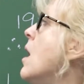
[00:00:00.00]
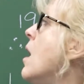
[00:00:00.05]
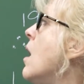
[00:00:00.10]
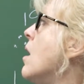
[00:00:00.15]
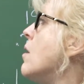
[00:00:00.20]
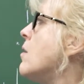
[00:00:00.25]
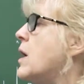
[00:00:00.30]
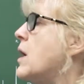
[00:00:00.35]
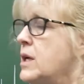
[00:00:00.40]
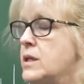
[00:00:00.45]

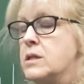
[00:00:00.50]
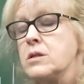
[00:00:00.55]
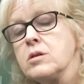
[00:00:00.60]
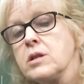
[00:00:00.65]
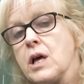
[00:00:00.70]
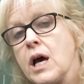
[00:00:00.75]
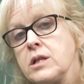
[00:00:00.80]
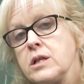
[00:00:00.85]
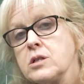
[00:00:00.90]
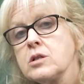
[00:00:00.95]
All right, so
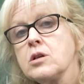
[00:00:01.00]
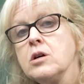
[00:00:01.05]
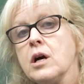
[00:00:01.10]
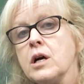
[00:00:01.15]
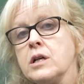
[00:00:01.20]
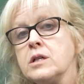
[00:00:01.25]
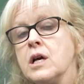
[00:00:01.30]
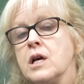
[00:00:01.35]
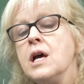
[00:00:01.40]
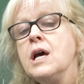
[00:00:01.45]
that's
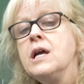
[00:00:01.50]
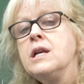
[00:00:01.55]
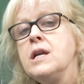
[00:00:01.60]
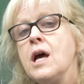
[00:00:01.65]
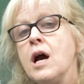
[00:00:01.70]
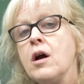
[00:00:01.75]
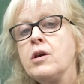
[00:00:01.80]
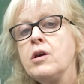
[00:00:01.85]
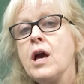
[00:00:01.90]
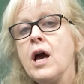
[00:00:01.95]
good.
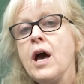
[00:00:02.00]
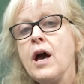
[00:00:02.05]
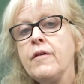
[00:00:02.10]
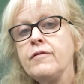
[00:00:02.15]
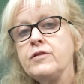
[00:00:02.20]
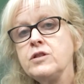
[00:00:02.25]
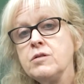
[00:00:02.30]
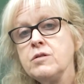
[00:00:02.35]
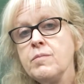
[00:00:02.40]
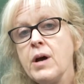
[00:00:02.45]
Now you
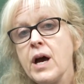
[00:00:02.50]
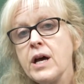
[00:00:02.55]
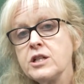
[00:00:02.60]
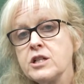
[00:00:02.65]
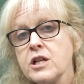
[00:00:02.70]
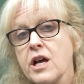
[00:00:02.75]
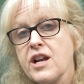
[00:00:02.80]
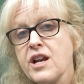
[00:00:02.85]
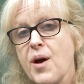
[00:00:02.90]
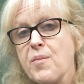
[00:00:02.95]
have to
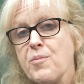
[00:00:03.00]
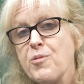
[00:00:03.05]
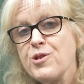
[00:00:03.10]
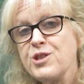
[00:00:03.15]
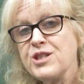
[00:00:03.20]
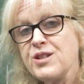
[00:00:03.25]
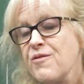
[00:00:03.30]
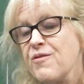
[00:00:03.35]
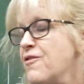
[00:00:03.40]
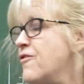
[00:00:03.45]
match that up with some